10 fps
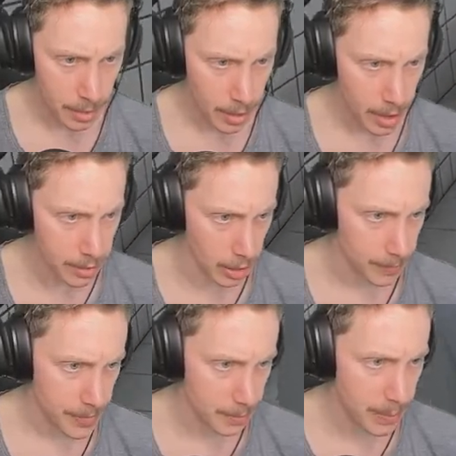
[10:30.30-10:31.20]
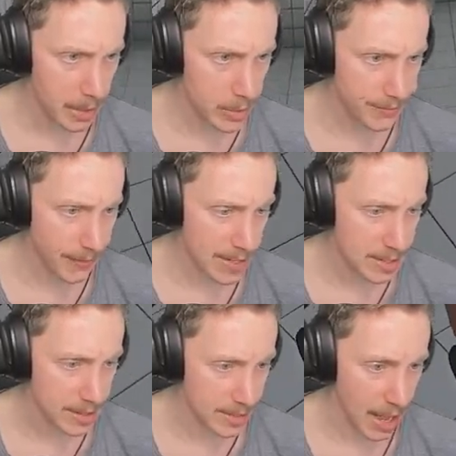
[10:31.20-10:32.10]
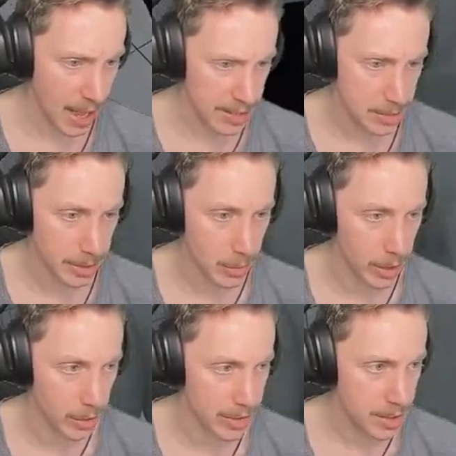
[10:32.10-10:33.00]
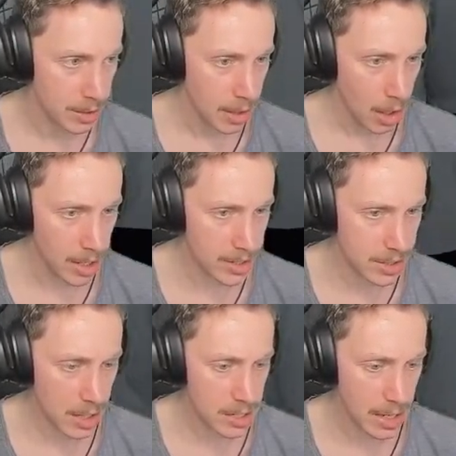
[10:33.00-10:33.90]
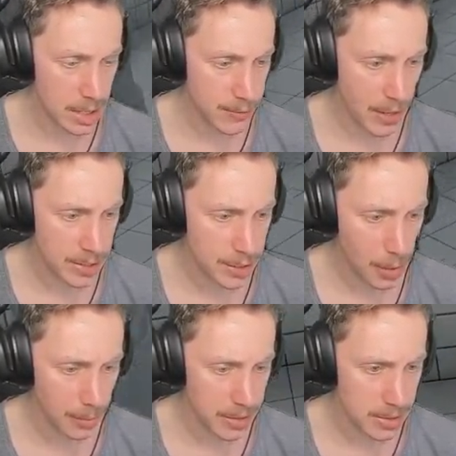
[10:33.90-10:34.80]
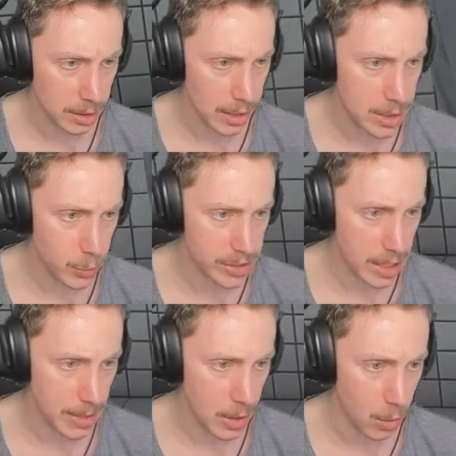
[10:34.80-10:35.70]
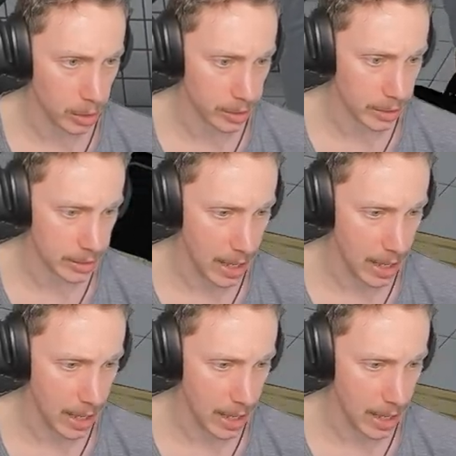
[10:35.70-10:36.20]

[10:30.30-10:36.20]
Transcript: I don't know, better his face than his ass, to be quite honest. I'd say that his face is probably his least redeeming quality.